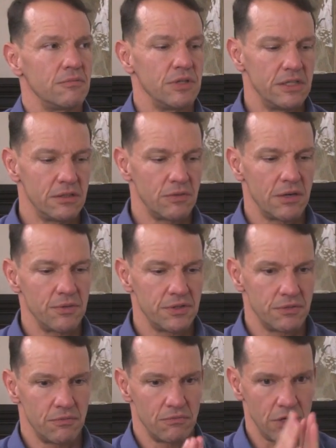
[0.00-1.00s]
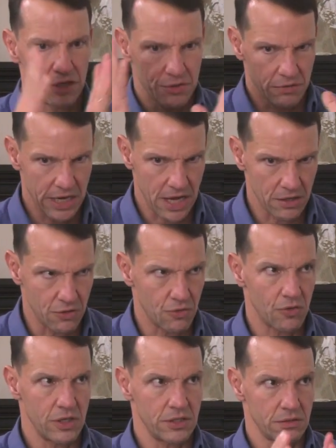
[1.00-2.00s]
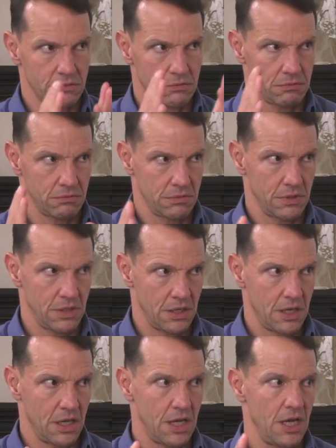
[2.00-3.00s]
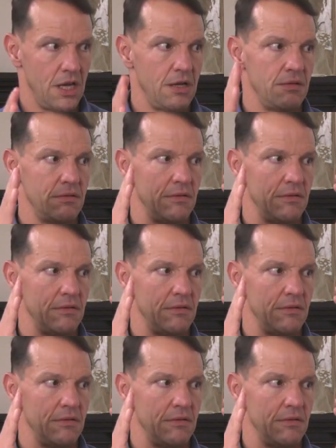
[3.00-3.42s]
did away with racial categories, and